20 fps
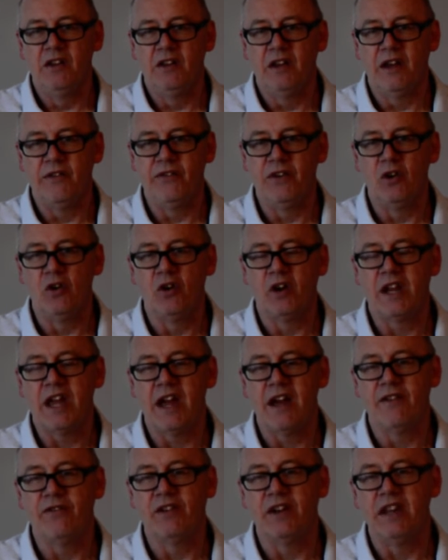If you look
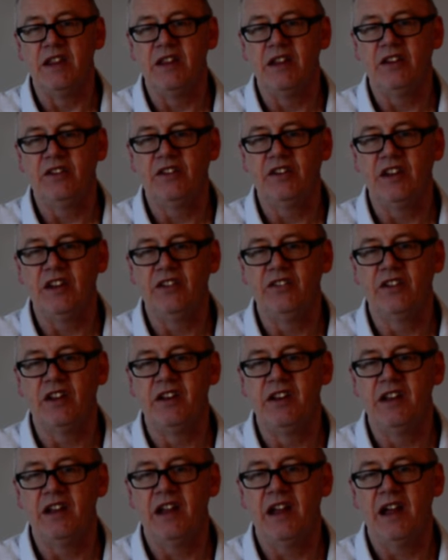carefully, this is
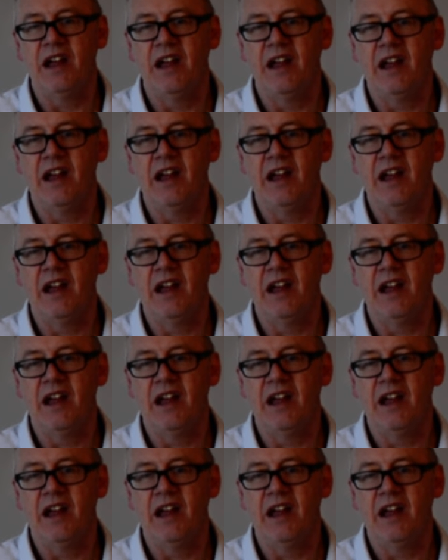an